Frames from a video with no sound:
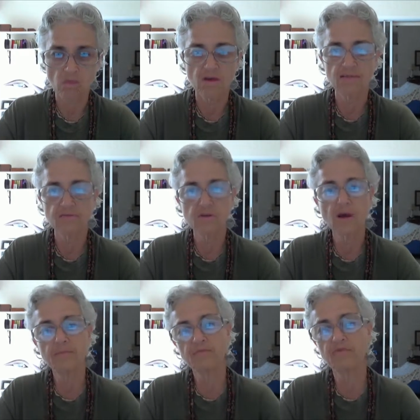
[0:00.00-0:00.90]
At the
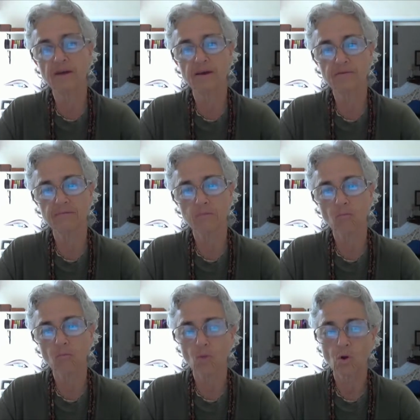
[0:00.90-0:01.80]
time of death,
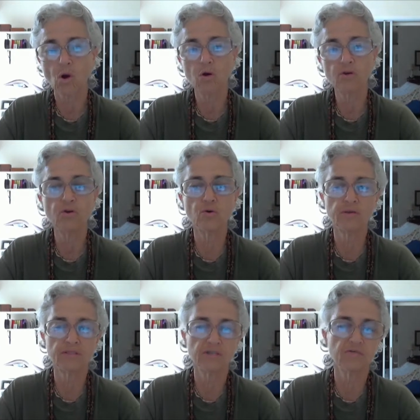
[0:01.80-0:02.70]
all
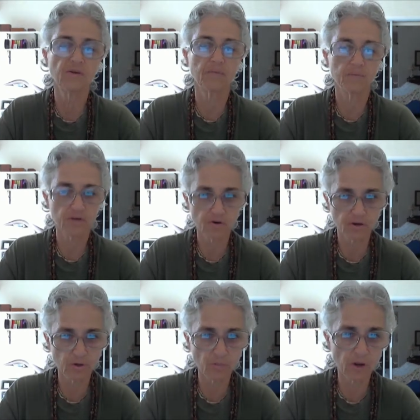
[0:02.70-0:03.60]
yogis give up
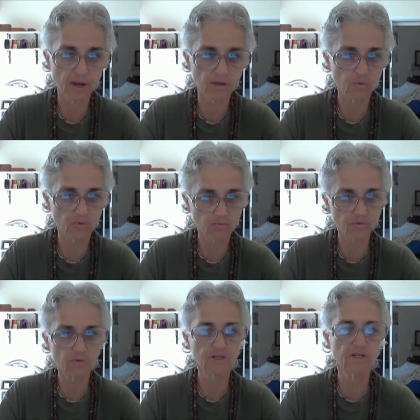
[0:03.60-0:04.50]
material body with
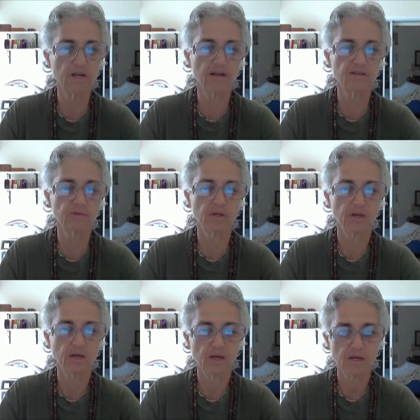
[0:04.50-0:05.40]
full detachment
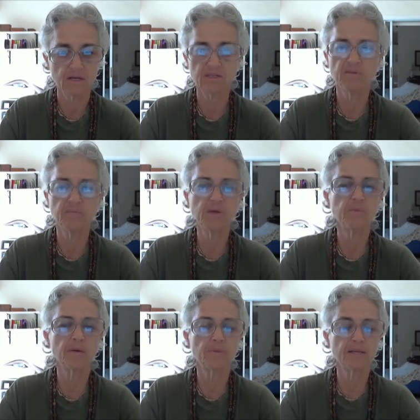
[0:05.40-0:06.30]
simply
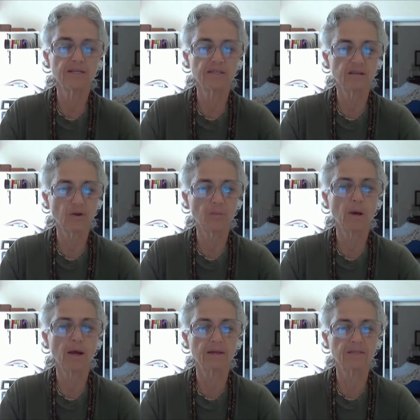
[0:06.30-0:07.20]
by placing their
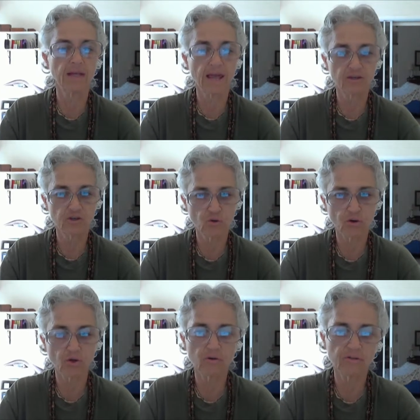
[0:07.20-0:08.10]
minds at your
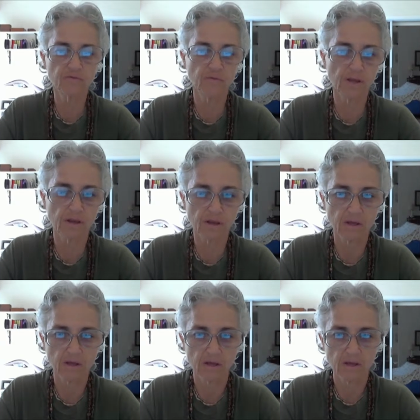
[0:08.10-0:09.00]
lotus feet.
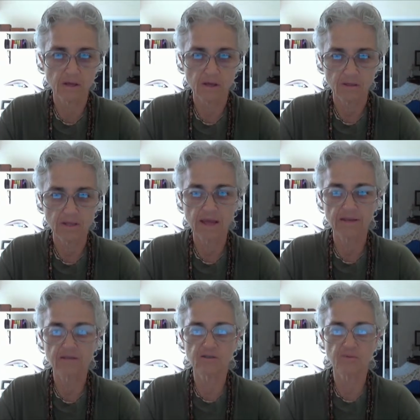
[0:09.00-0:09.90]
That
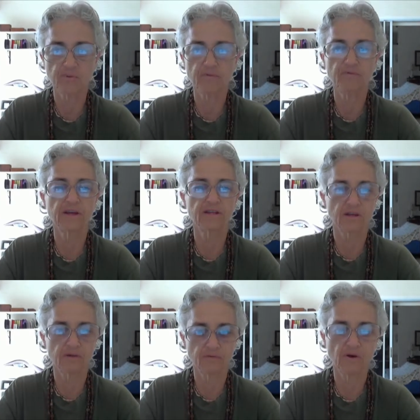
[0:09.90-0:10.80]
is the
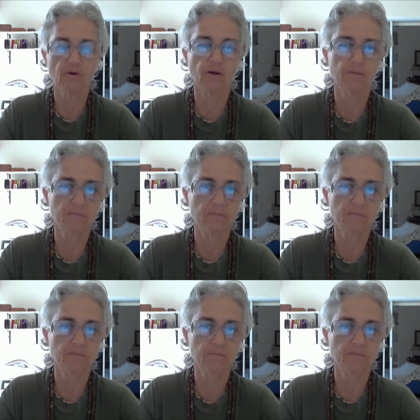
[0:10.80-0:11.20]
perfection of yoga.